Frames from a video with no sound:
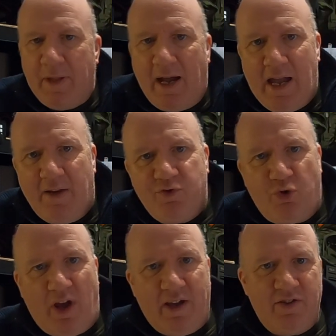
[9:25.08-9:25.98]
I have
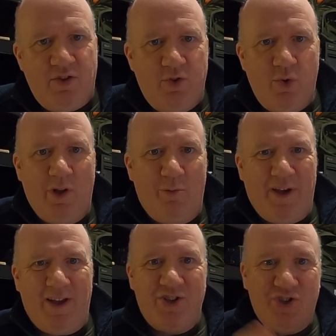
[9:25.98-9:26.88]
tried to do a little
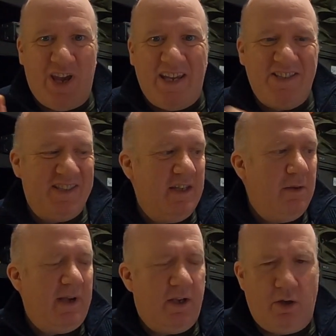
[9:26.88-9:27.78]
bit of chasing in
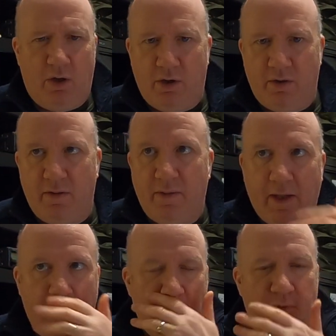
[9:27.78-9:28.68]
the back garden,
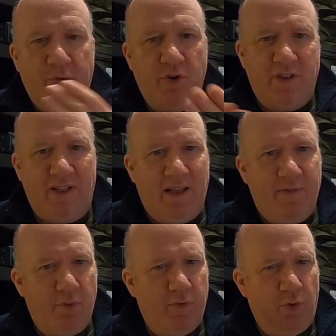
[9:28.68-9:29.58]
but because I
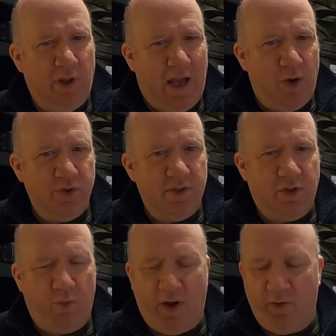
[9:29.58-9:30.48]
live with all houses
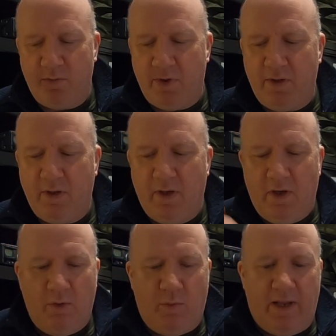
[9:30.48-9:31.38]
around me,
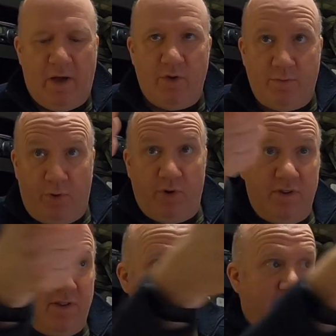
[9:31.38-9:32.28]
when I was
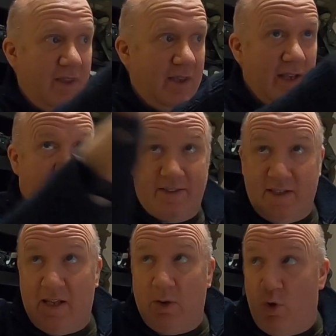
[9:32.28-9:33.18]
pointing the
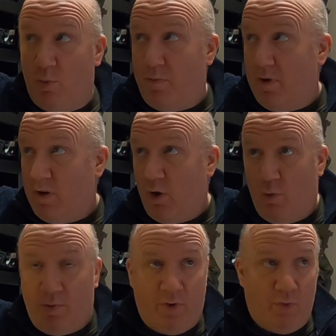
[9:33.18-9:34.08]
antenna
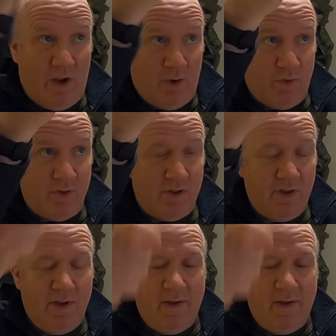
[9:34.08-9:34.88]
up and around,